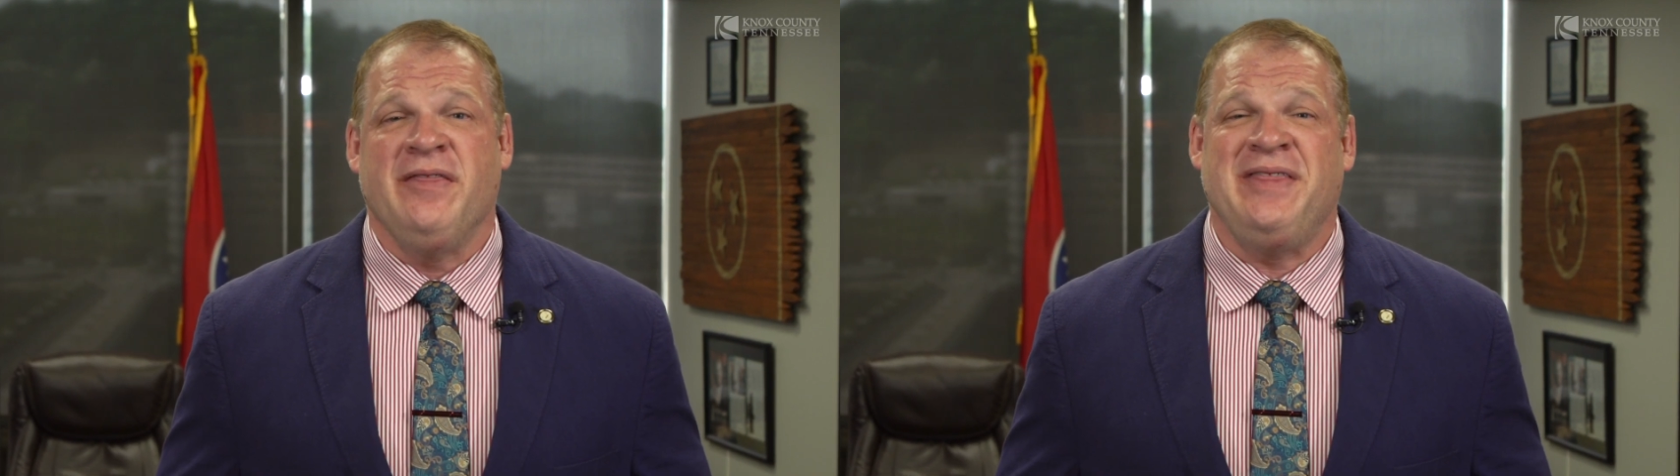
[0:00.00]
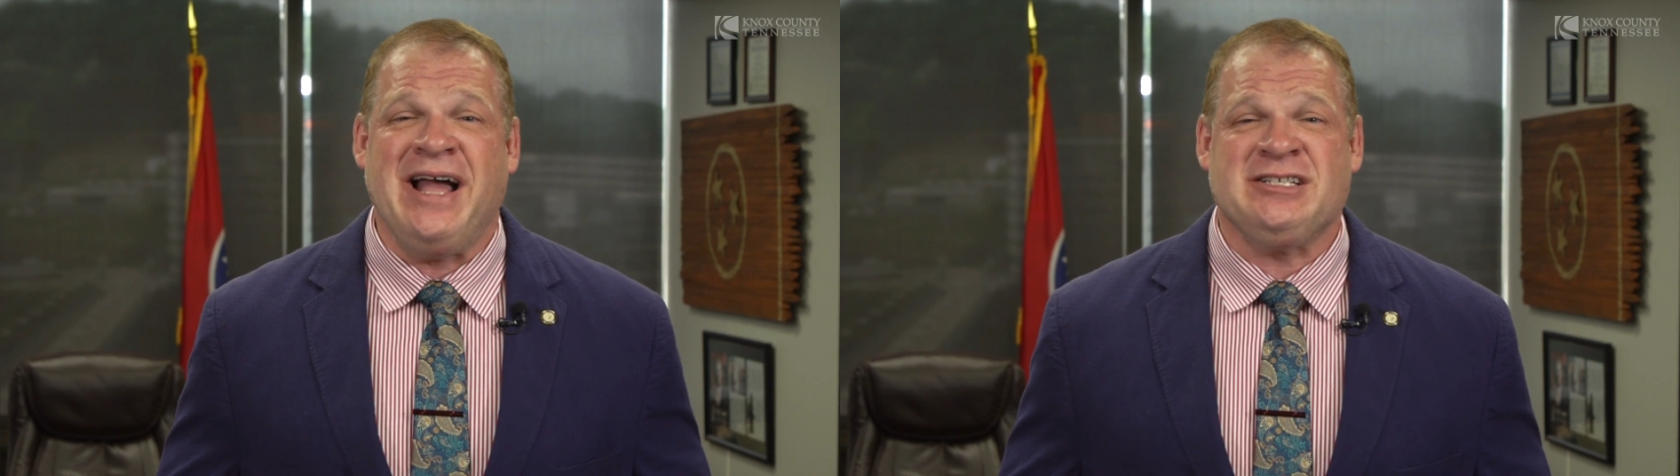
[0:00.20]

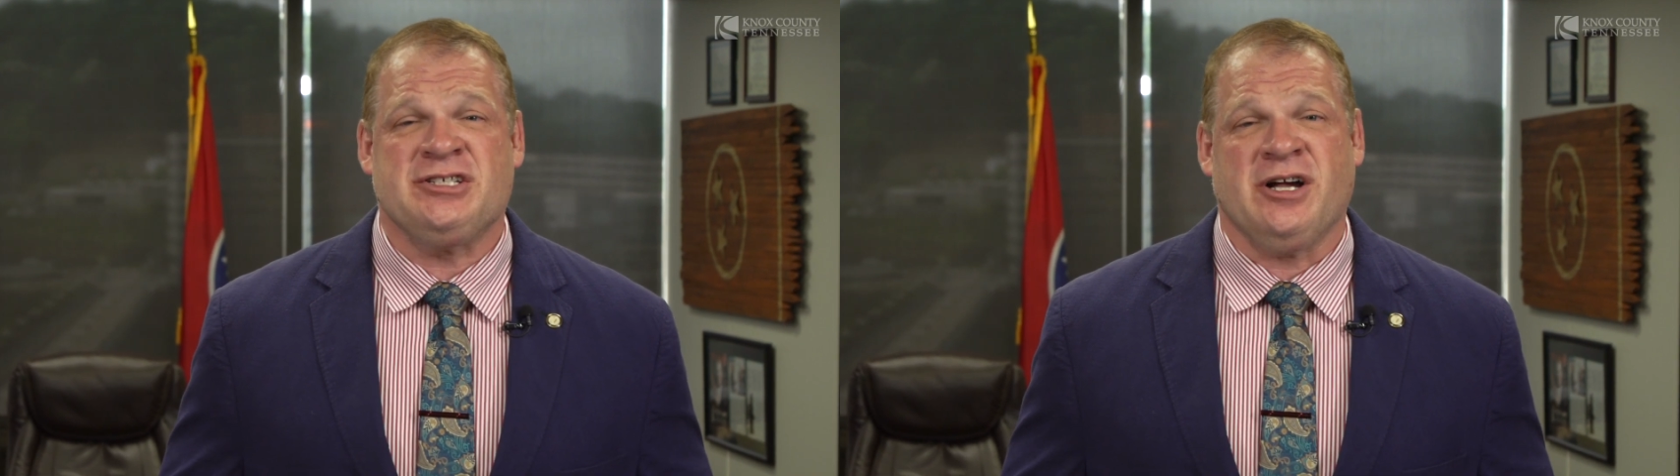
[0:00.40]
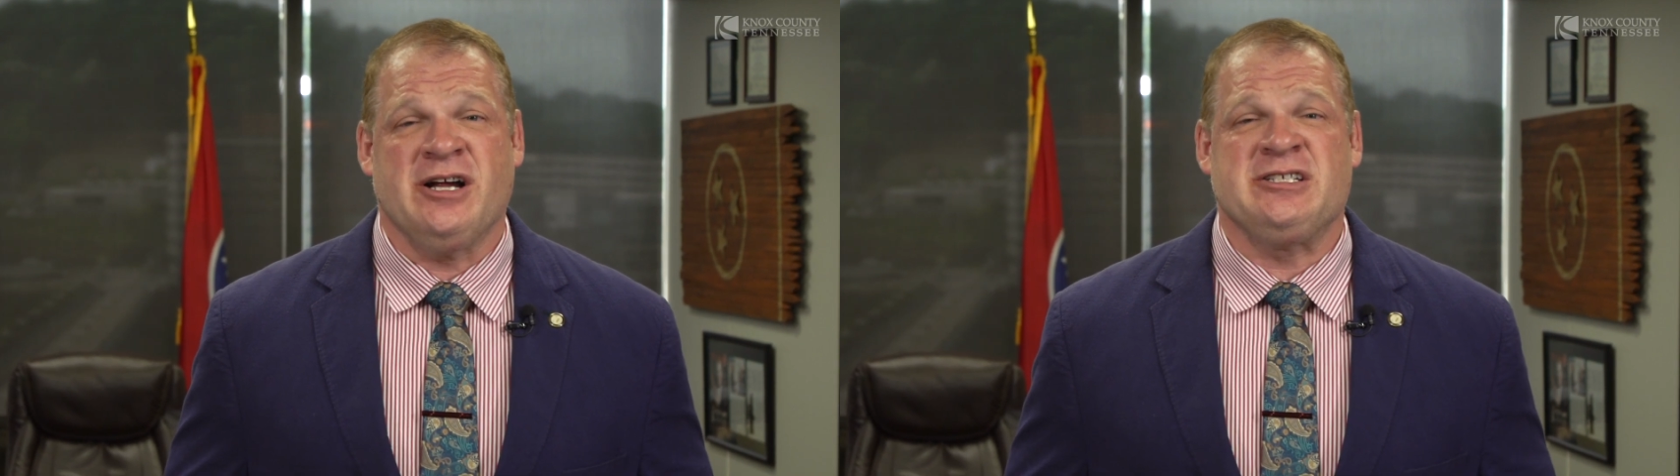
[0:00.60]
That
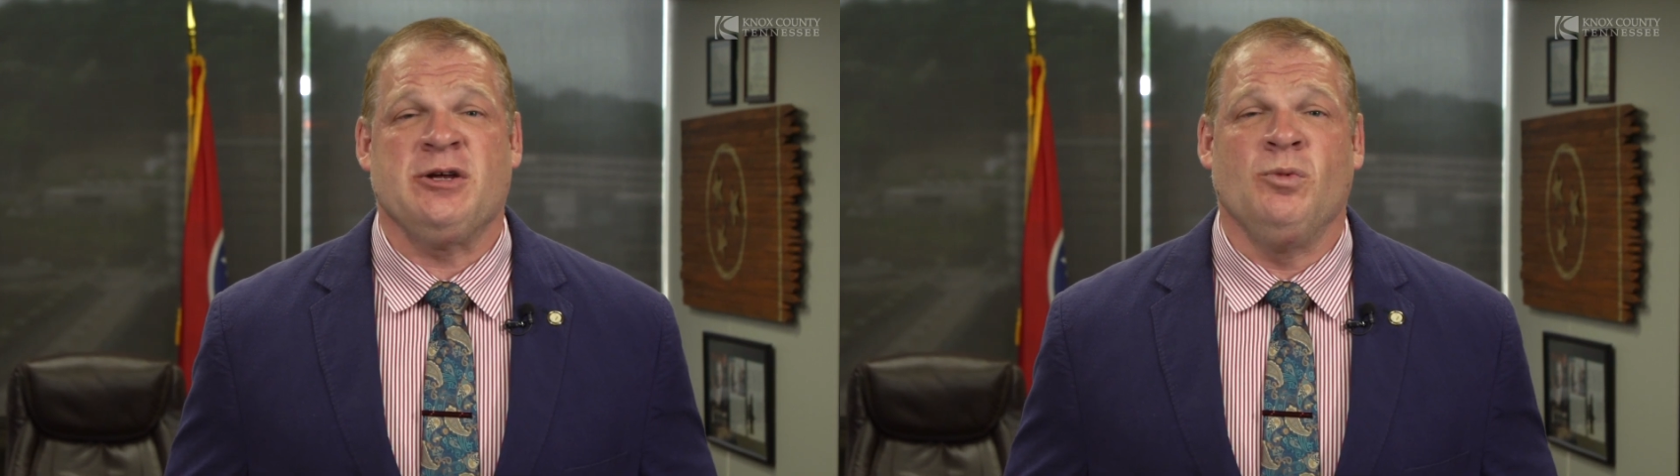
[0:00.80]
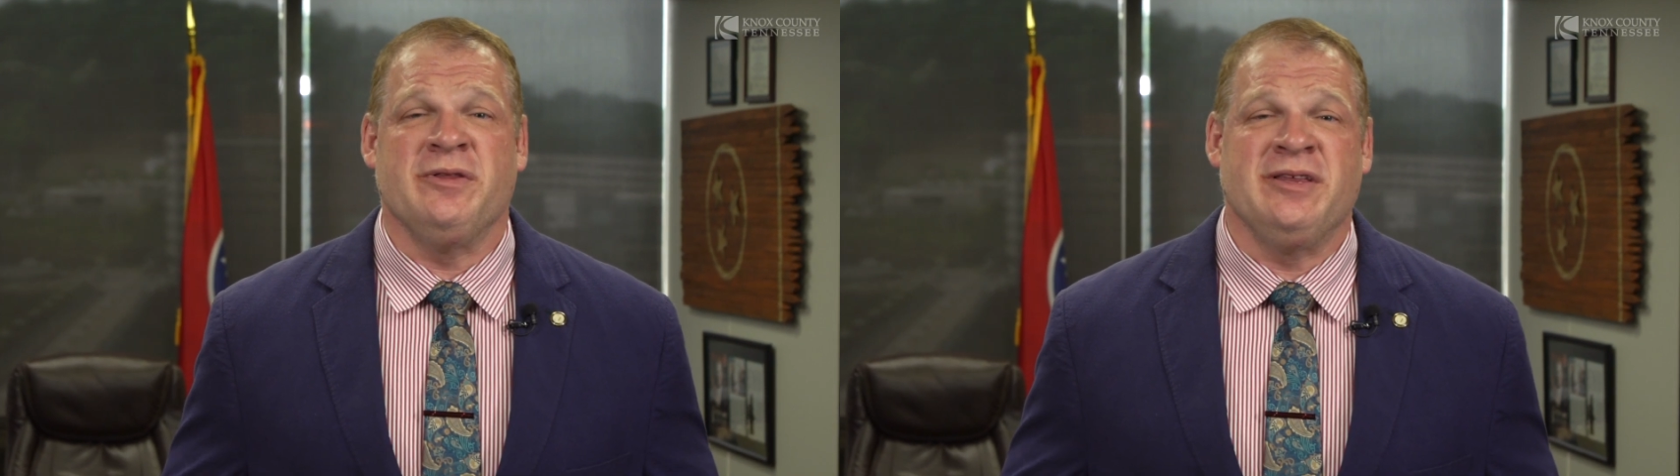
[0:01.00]

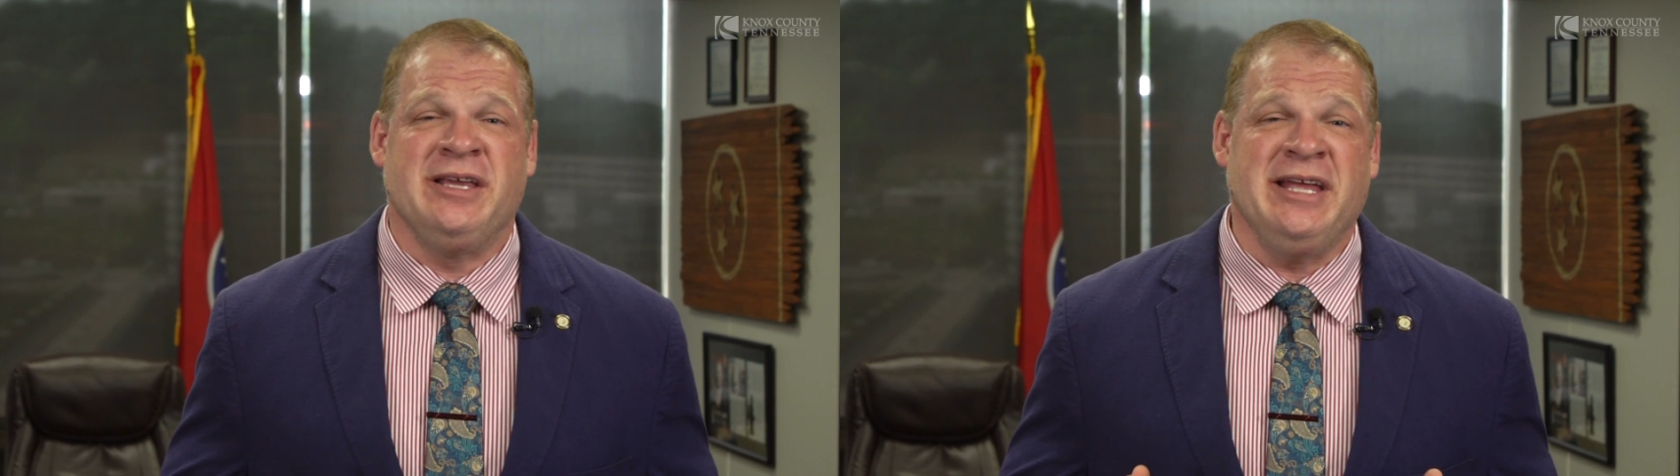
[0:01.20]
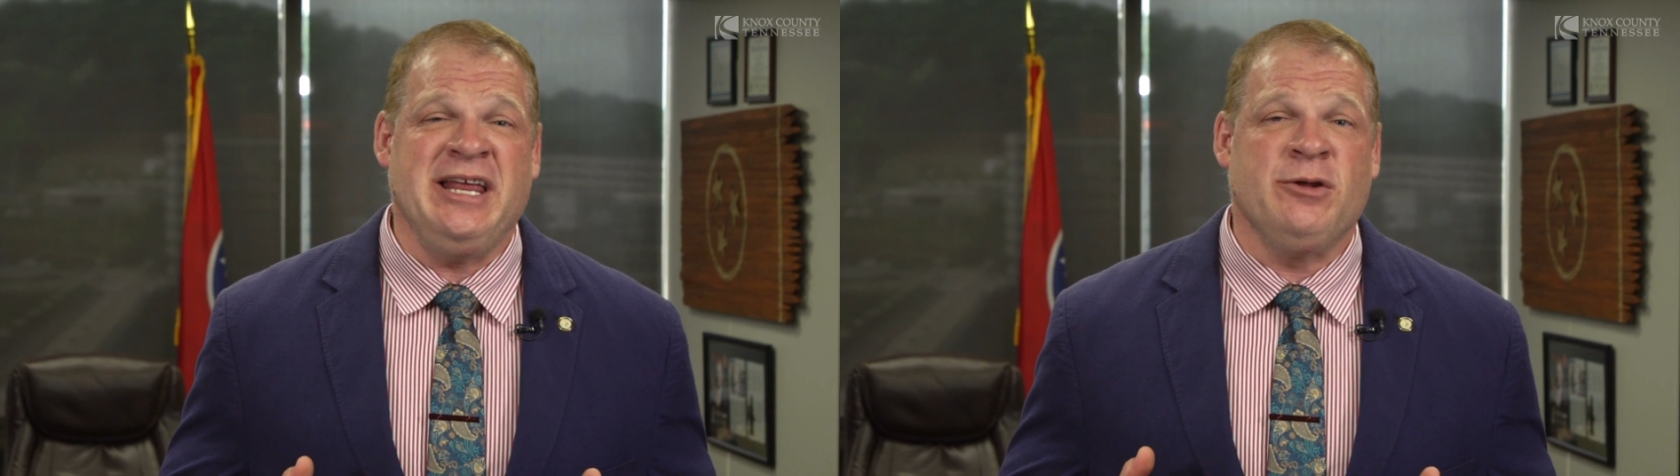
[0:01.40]
starts with
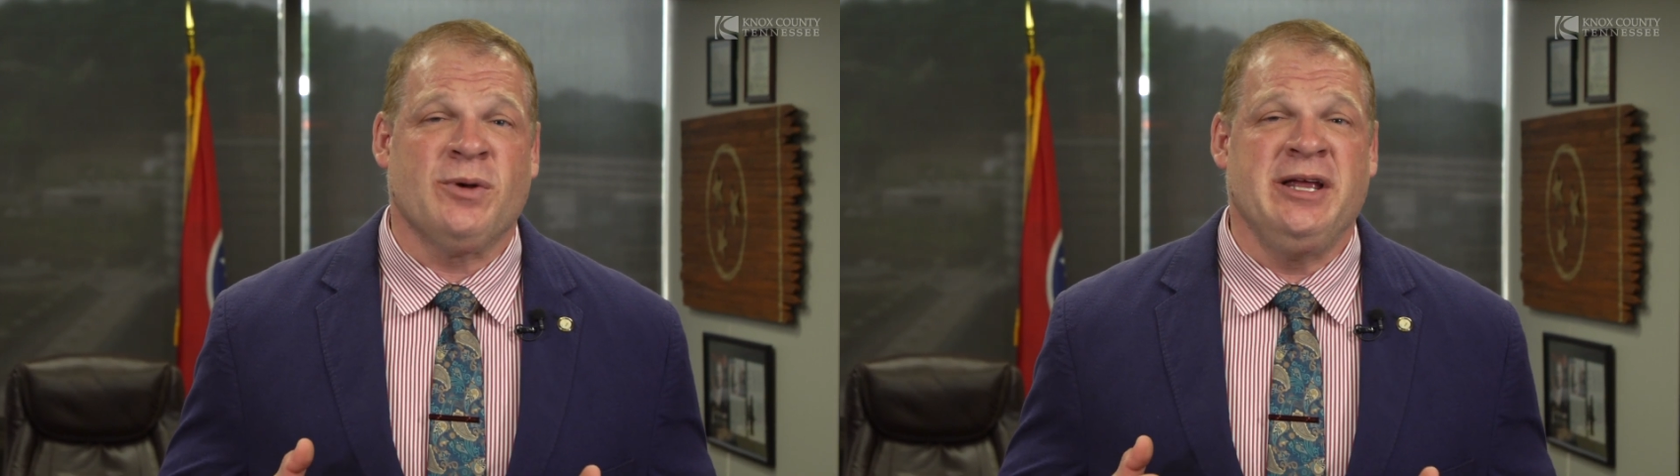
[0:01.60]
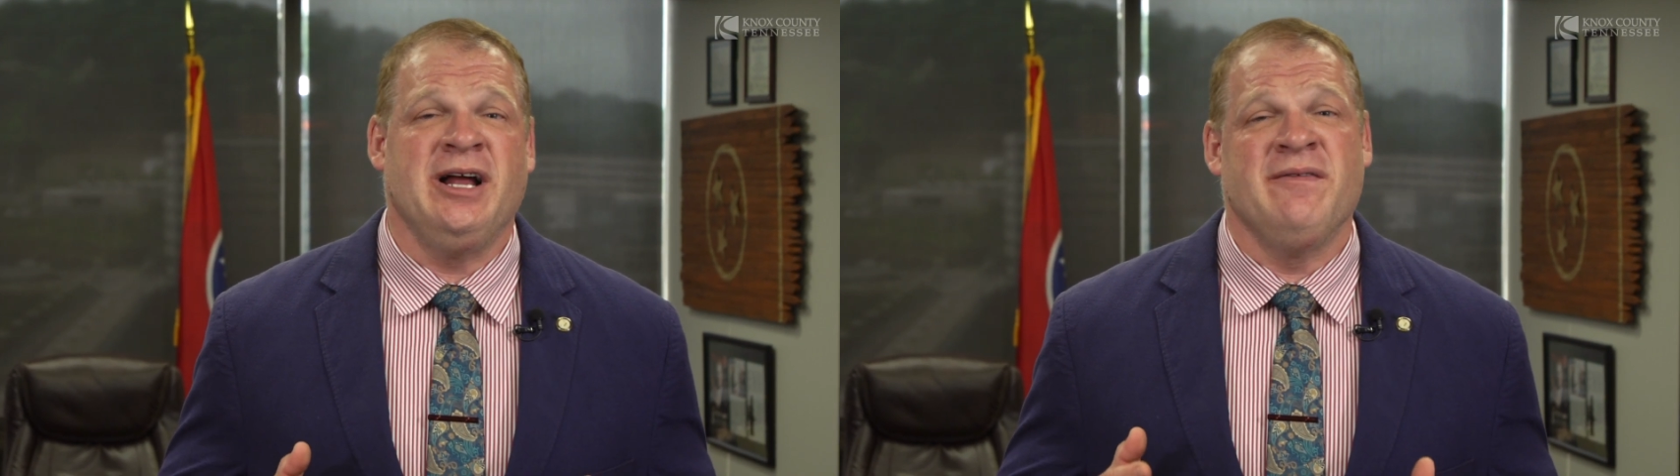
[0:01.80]
getting rid